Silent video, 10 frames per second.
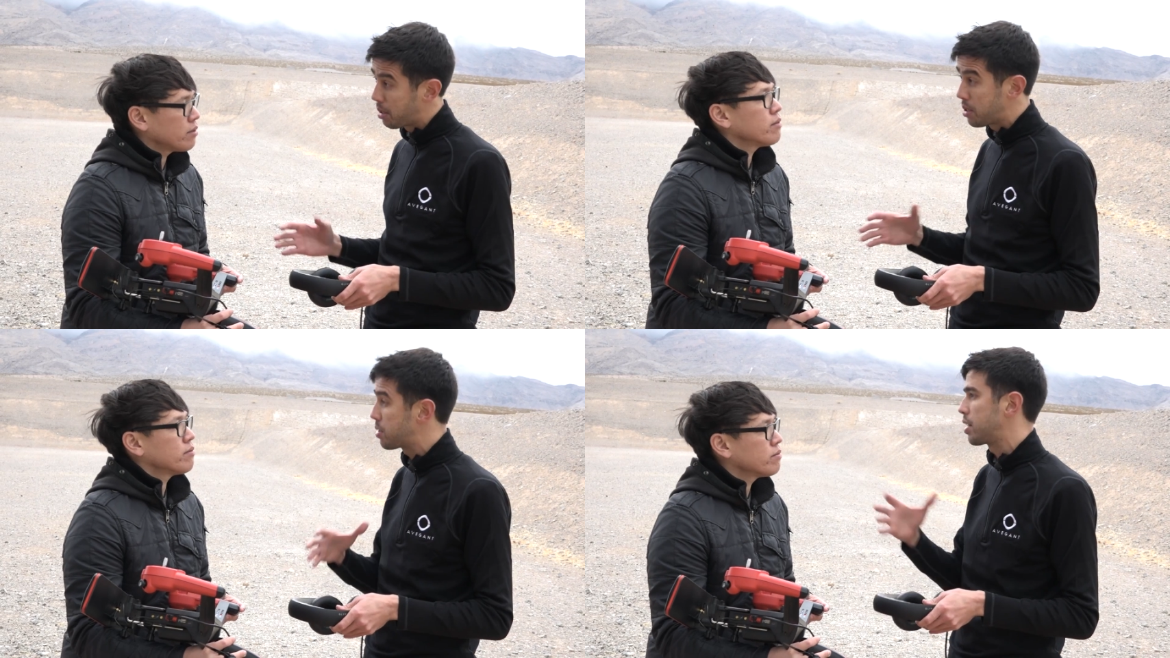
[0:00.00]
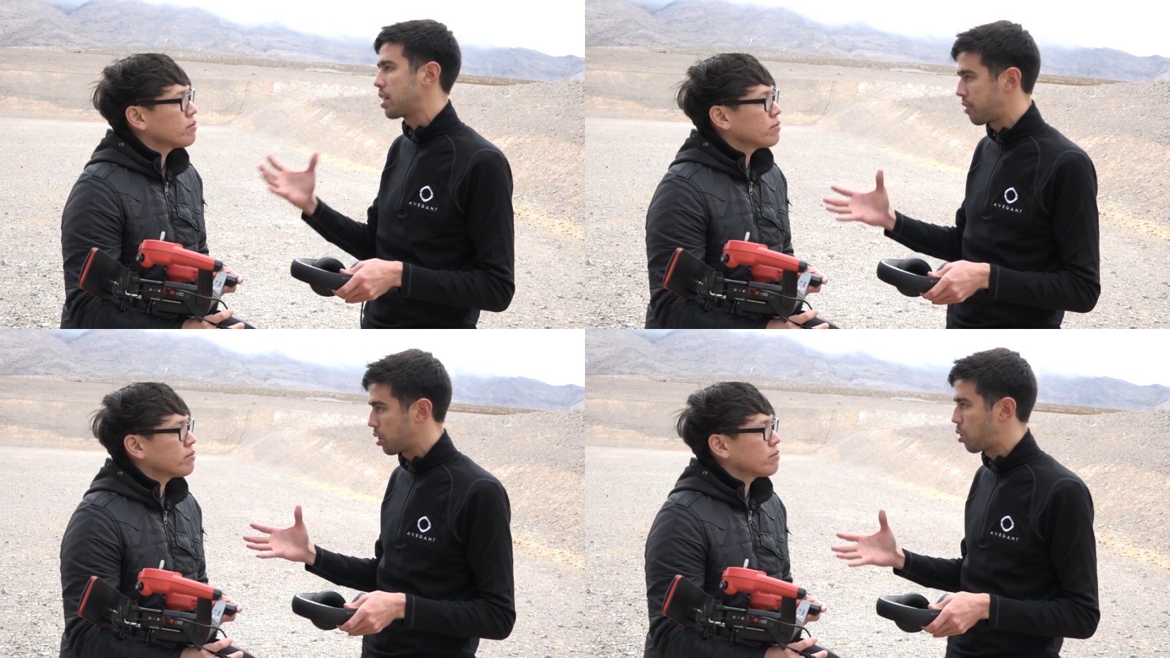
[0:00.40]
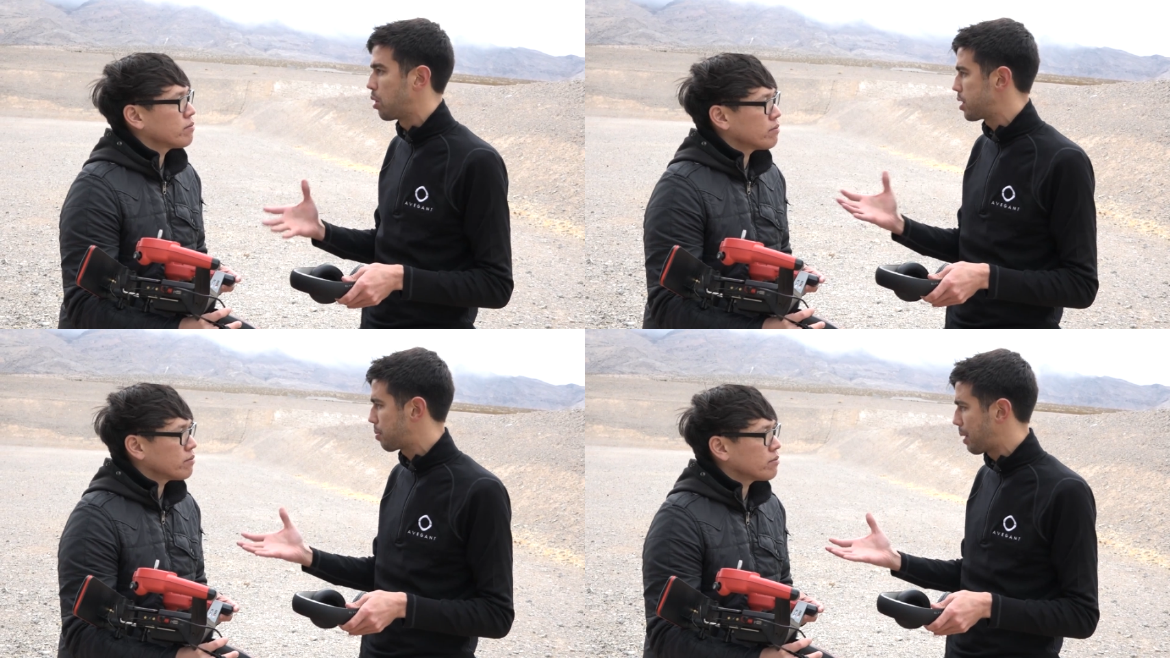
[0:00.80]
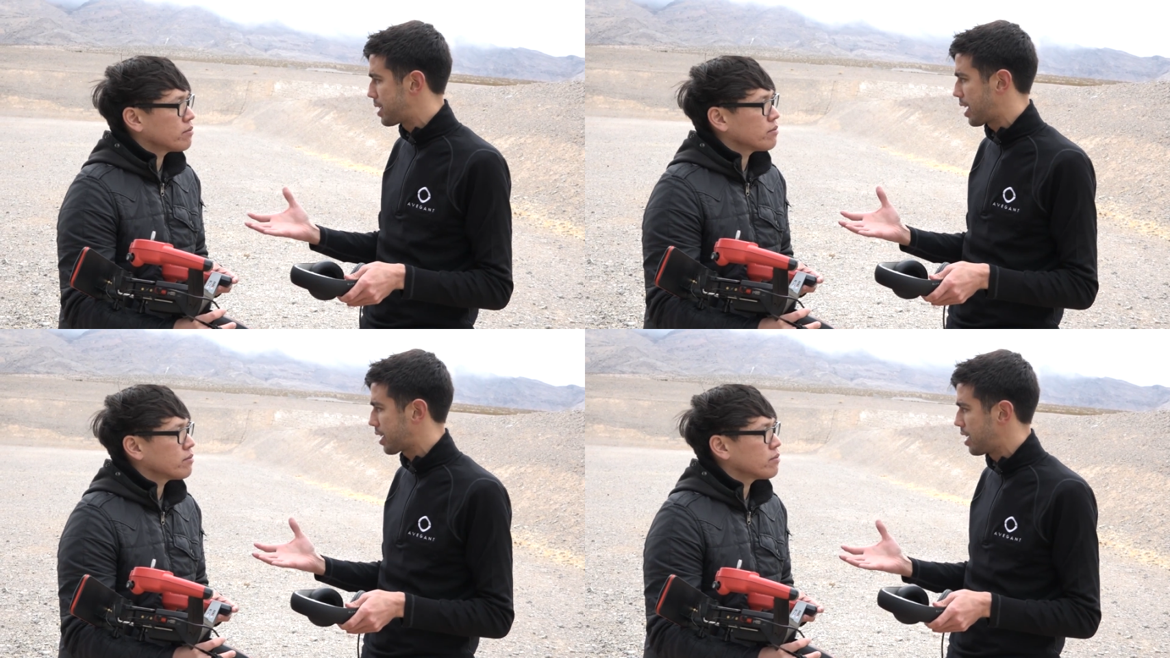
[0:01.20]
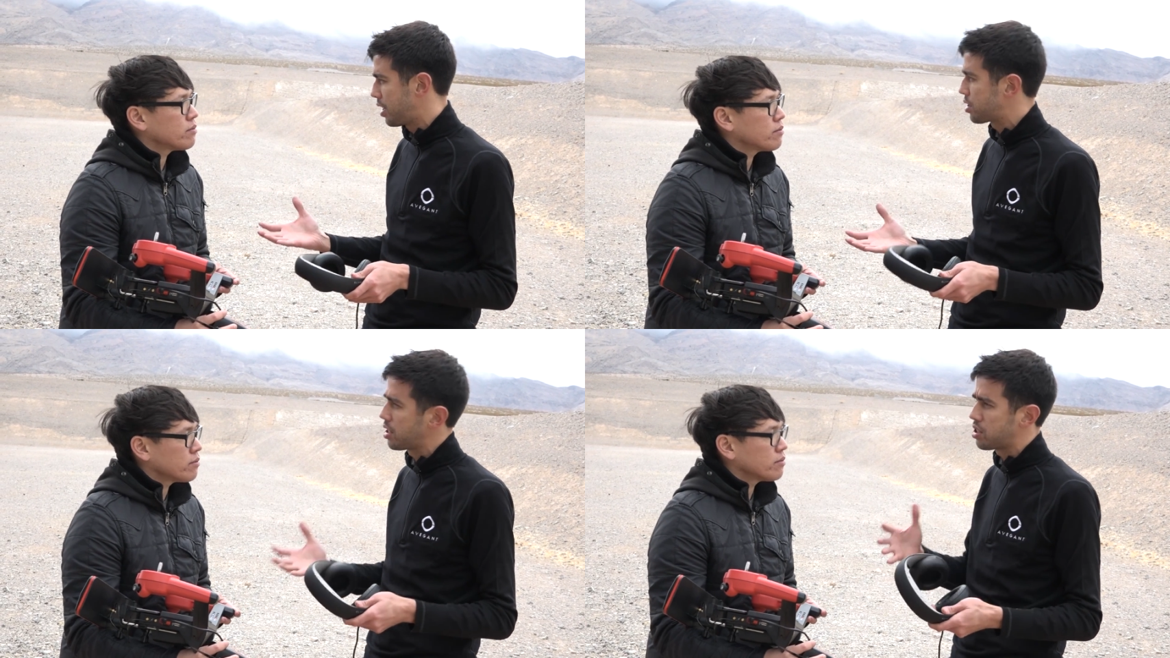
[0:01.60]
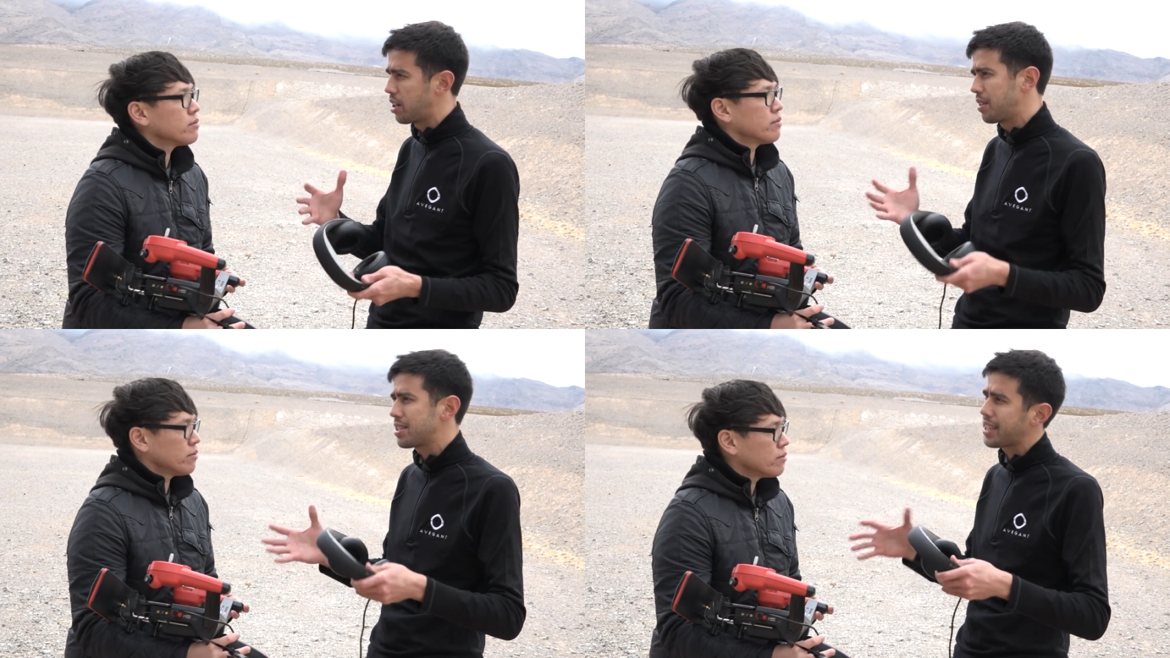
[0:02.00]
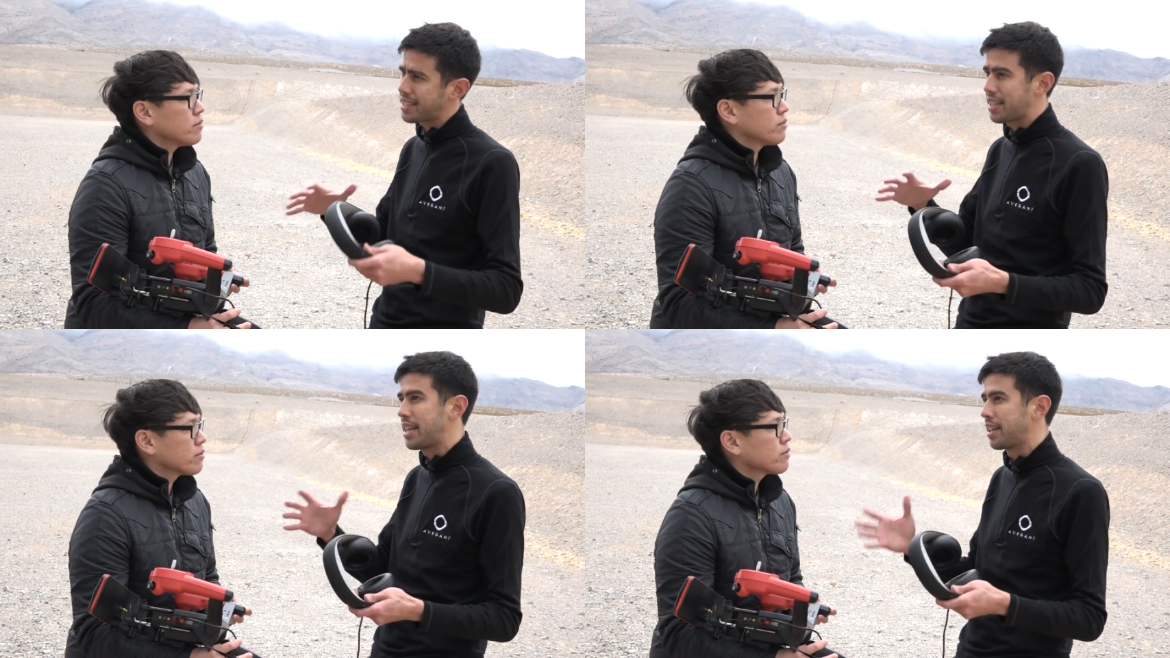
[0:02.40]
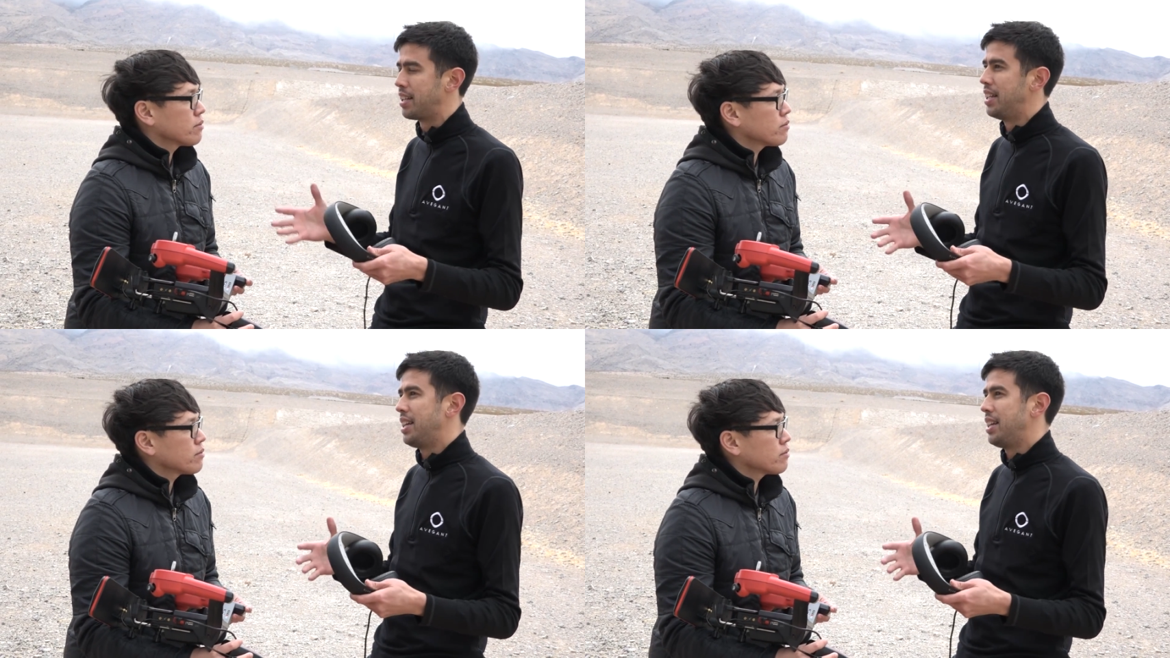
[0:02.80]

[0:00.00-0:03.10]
Speaker 1: but it's using a different core display technology. So it's like saying,